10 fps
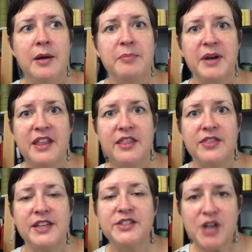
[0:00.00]
But
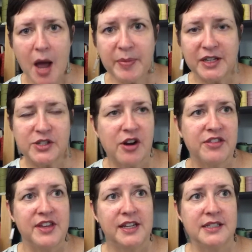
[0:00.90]
these topics are
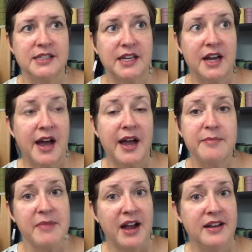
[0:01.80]
things that I
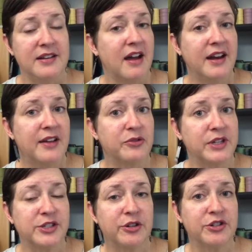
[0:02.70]
might not have
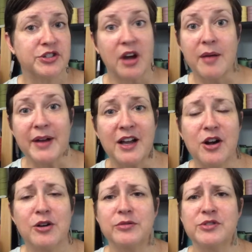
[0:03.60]
researched on my
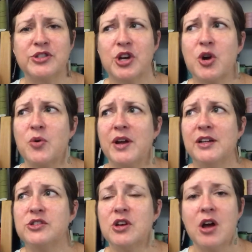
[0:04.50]
own, so
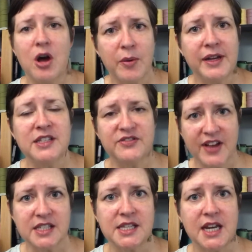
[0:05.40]
it's always
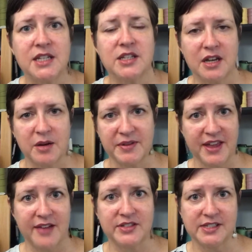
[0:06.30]
fascinating to hear what they
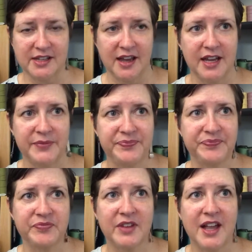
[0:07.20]
have to say.
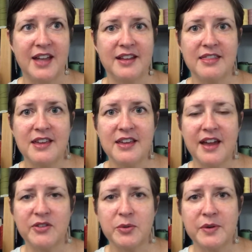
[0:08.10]
And I think
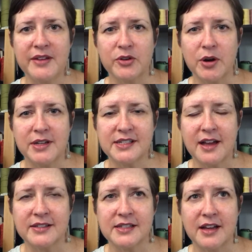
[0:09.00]
every weaver always
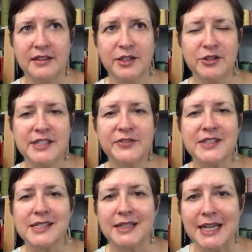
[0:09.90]
has a little
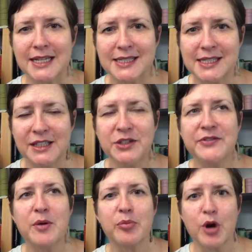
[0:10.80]
different slant, a little
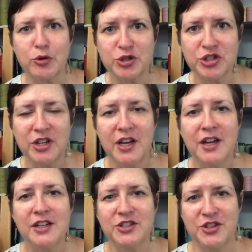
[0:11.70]
different approach
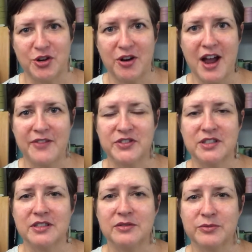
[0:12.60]
to the
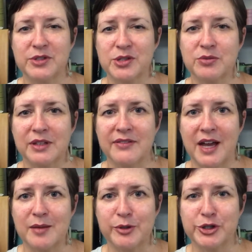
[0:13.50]
craft, which is really
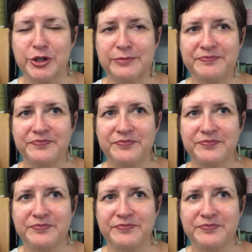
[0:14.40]
valuable too.